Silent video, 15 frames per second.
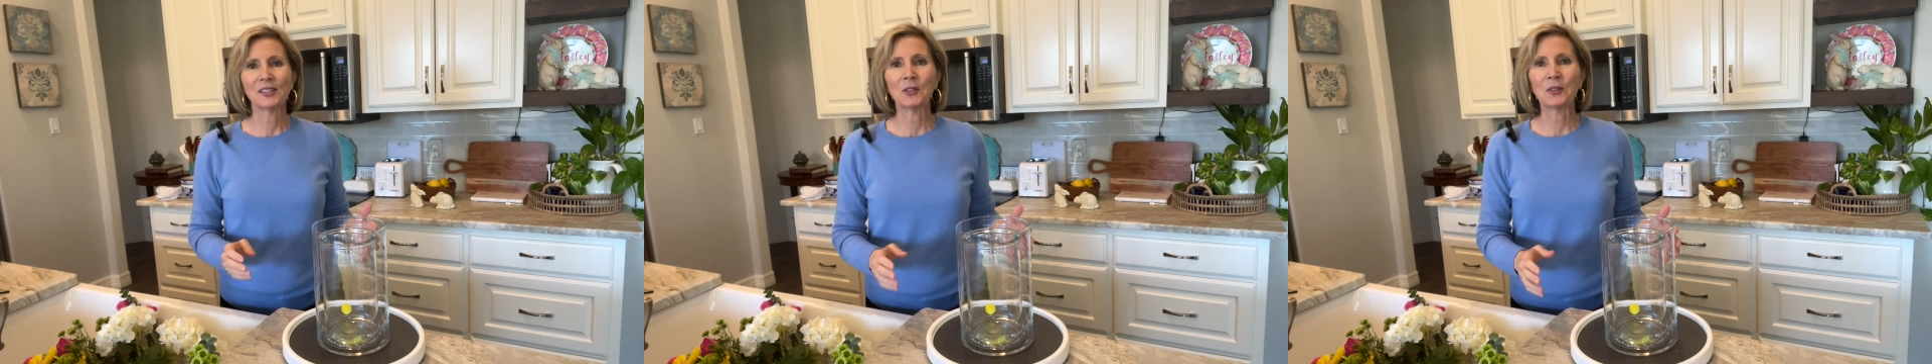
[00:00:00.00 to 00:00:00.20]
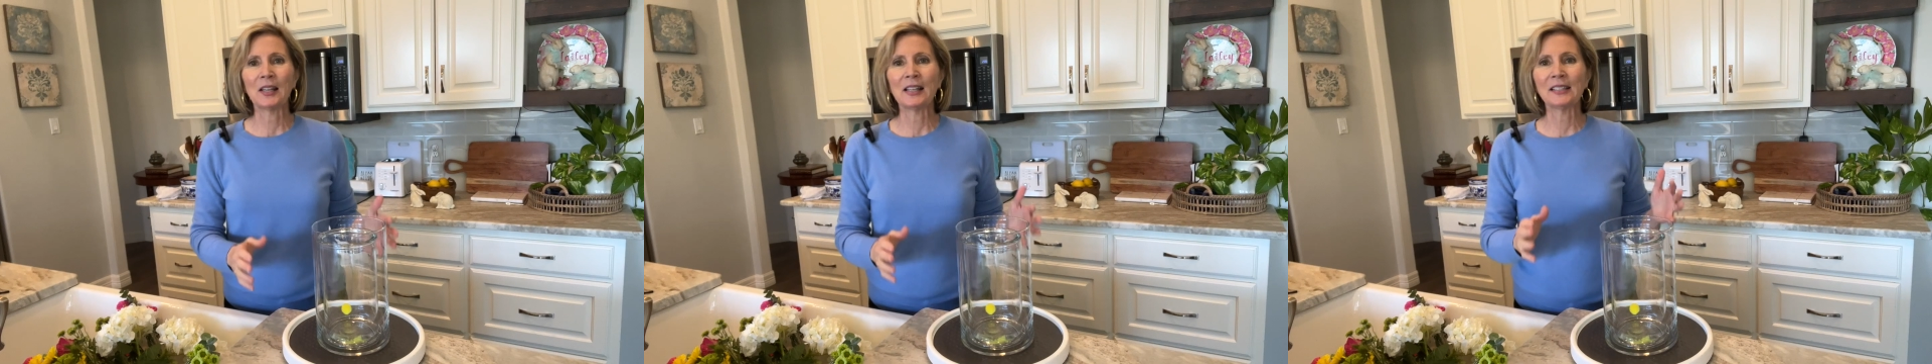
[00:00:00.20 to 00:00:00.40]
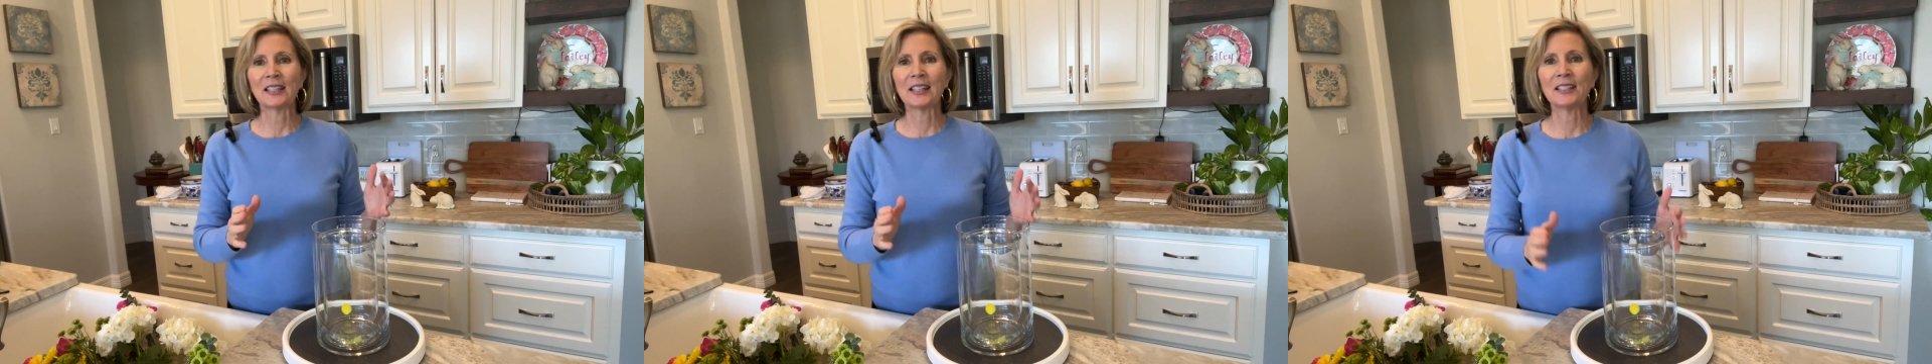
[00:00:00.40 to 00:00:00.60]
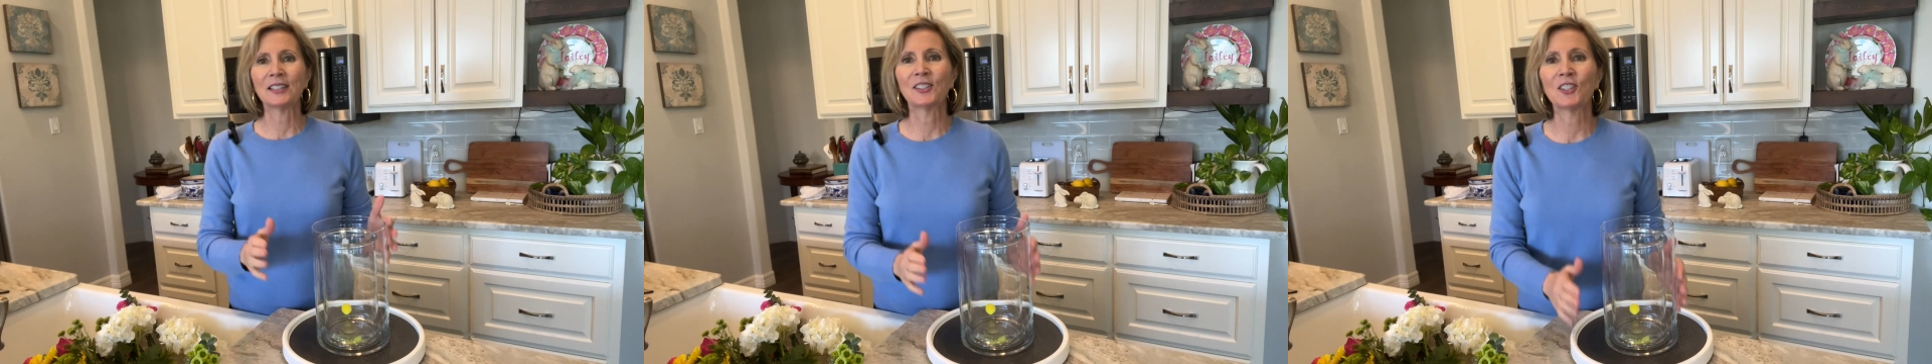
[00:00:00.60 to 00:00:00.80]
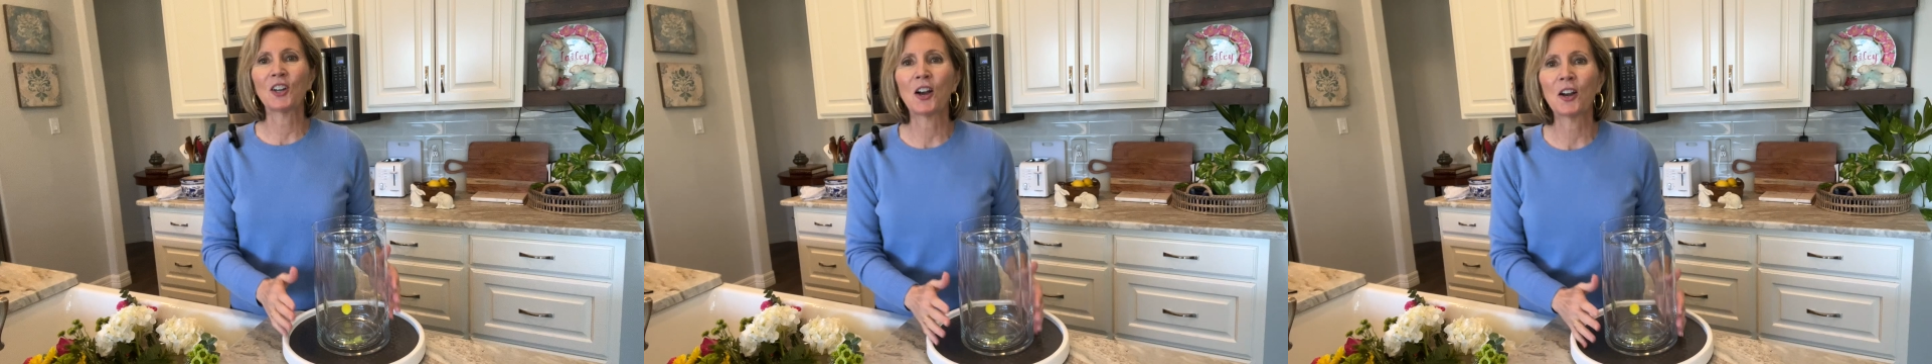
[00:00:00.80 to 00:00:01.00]
so let's get
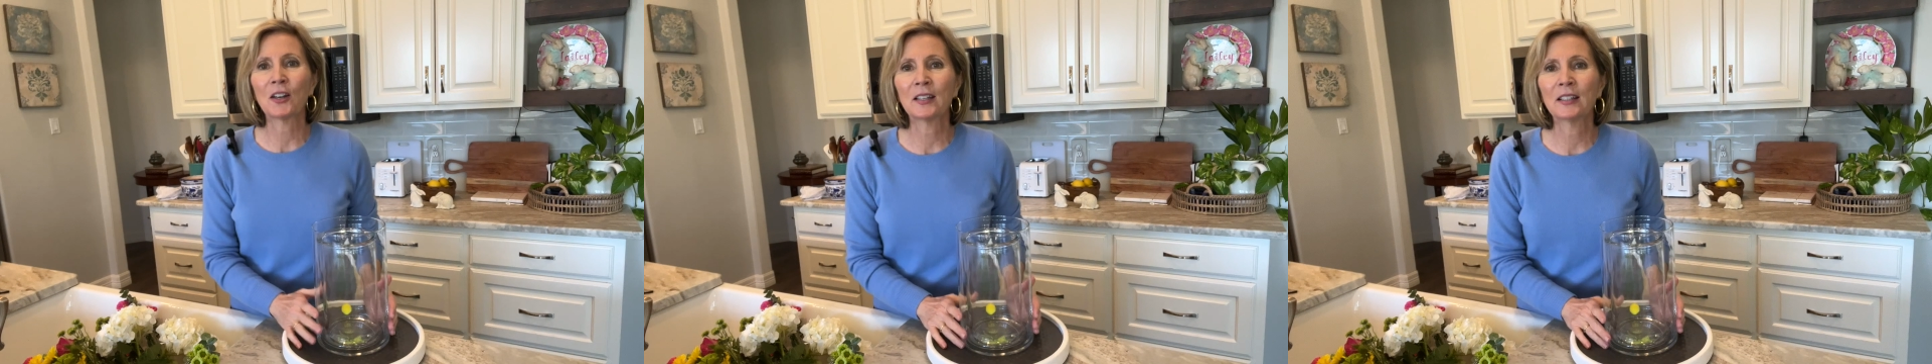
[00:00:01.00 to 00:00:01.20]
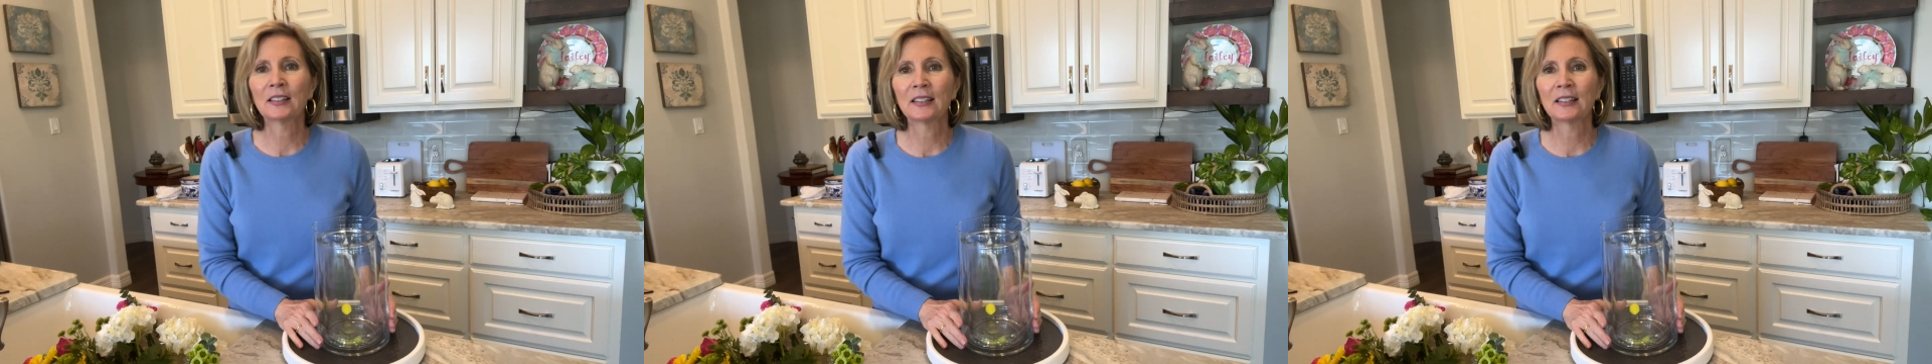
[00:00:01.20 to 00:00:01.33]
started